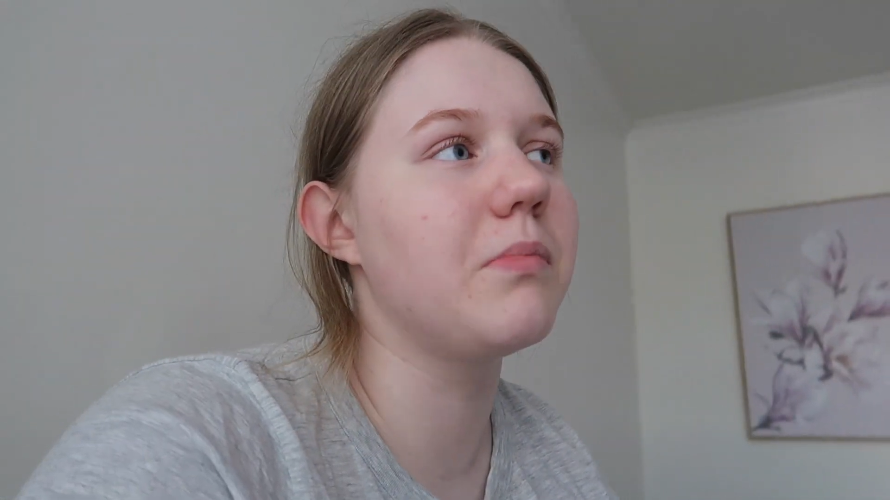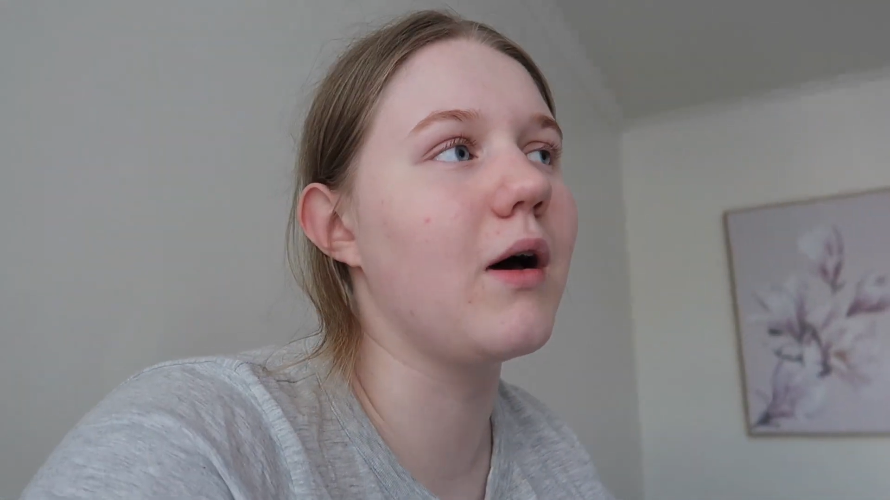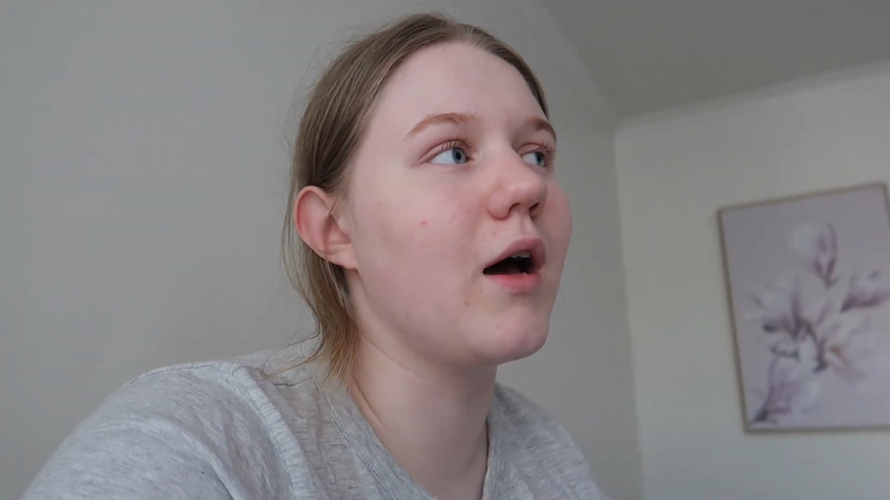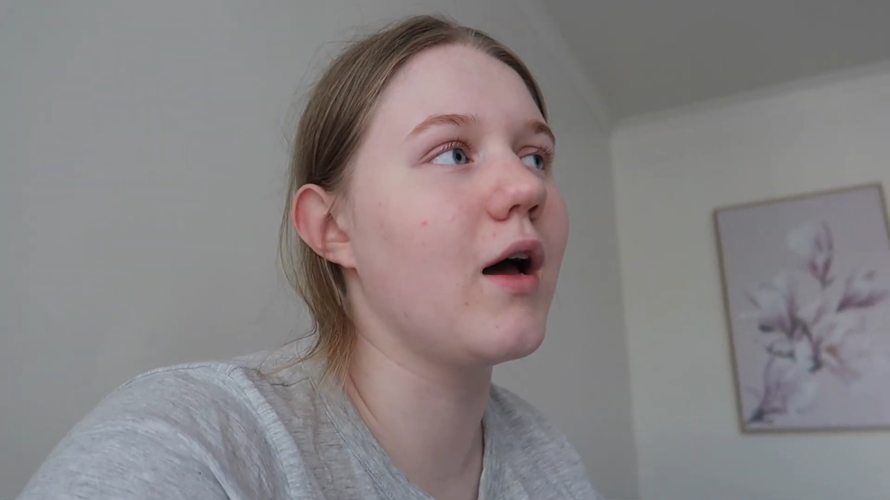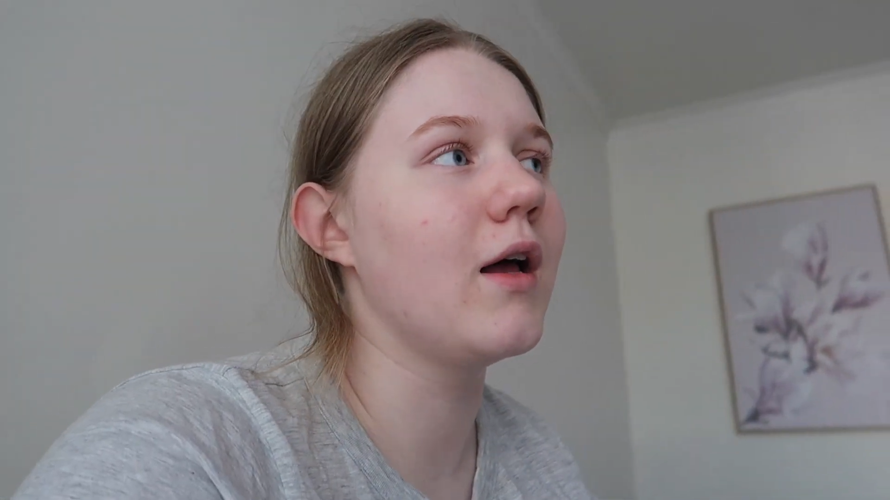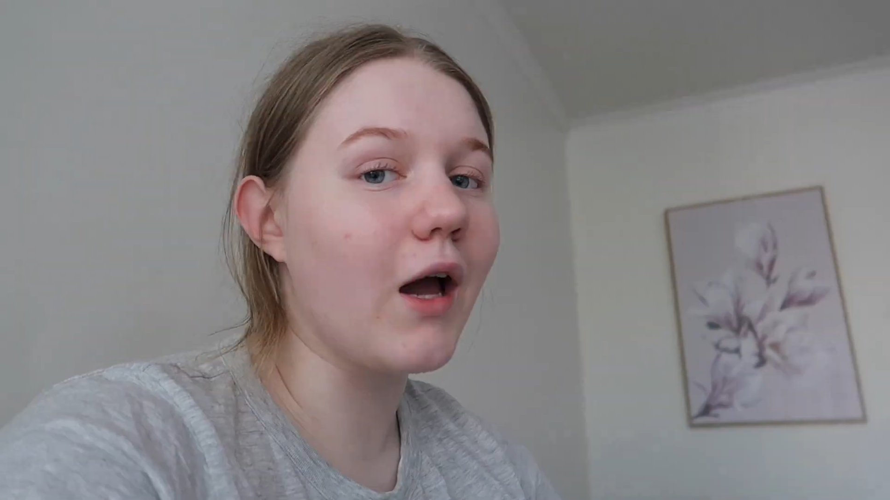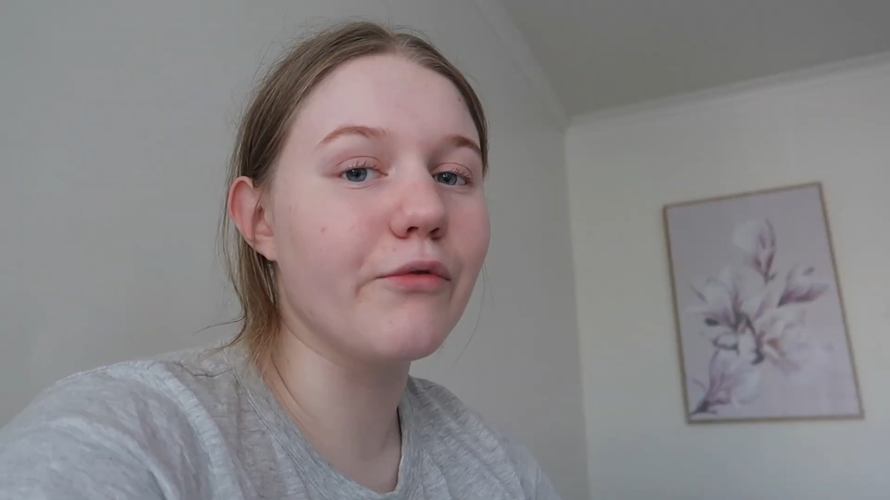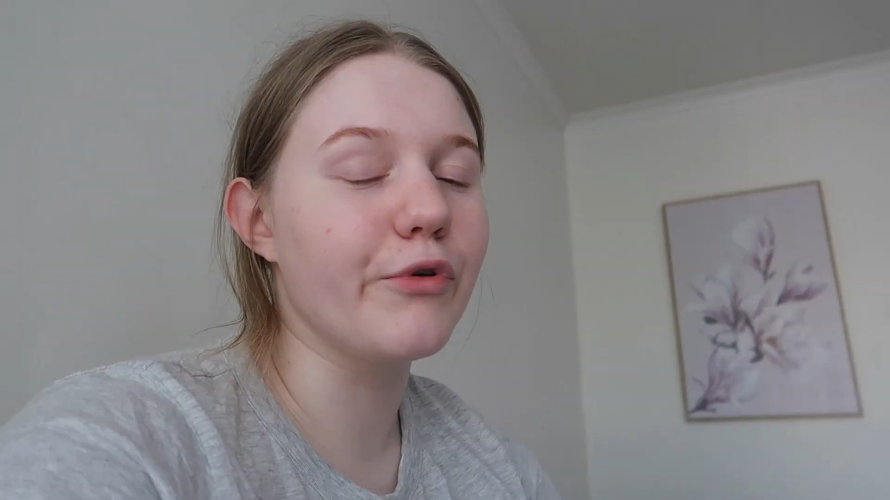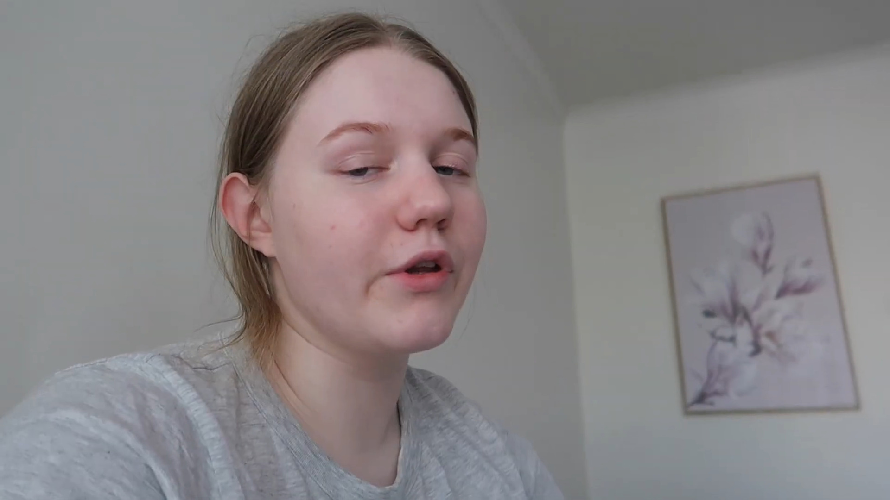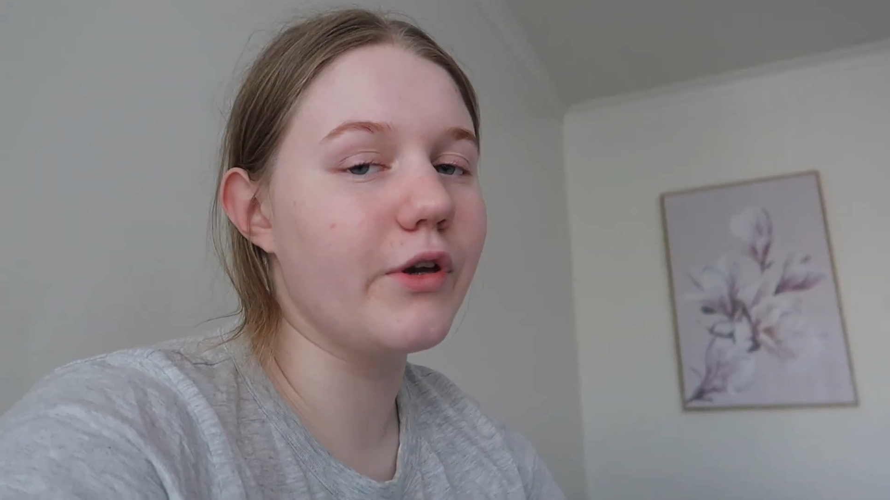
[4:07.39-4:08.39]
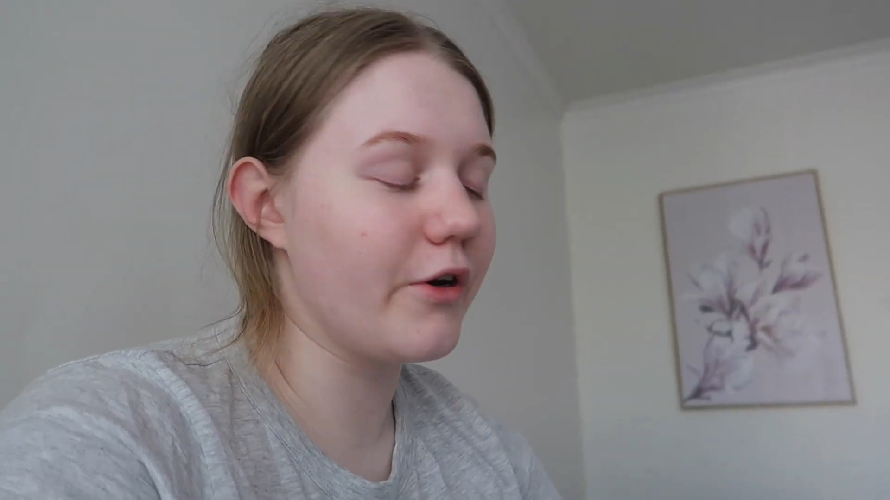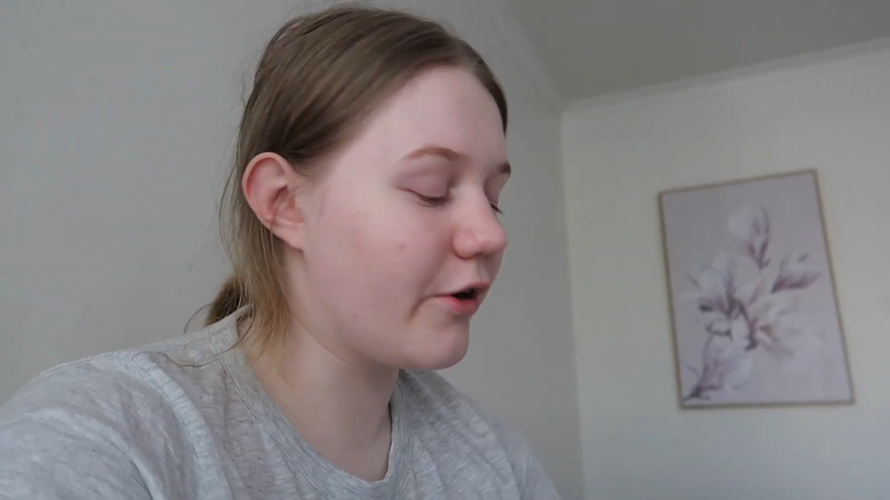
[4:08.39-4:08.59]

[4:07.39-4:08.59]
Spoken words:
but I really don't